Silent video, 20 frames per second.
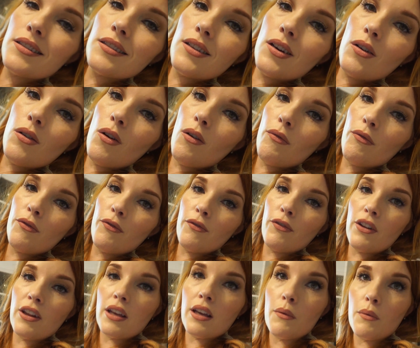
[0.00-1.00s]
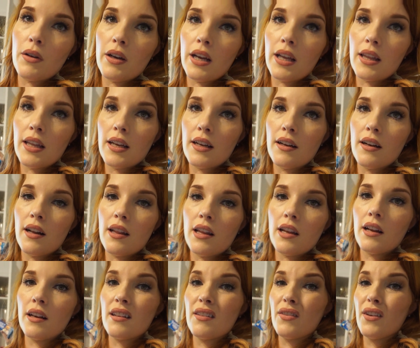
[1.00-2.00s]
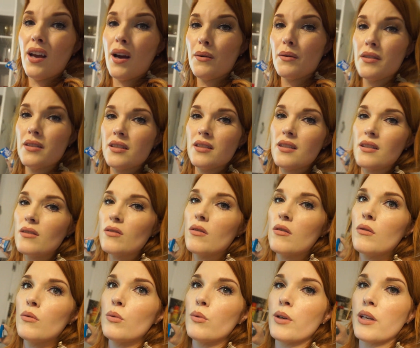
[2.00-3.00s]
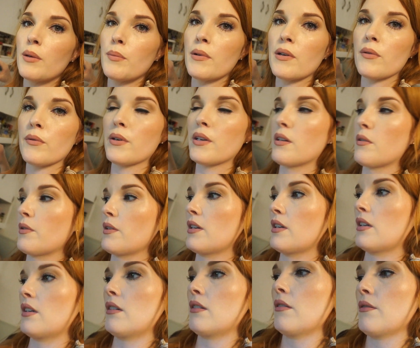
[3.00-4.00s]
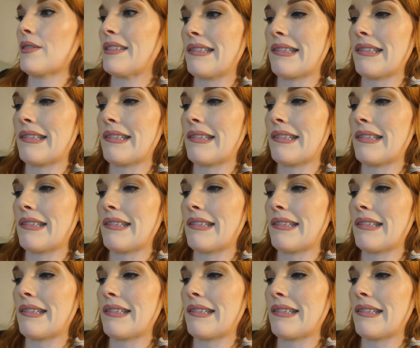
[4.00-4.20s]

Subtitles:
So hopefully we'll get that done in the next few hours too. Ooh, keeping it real right here.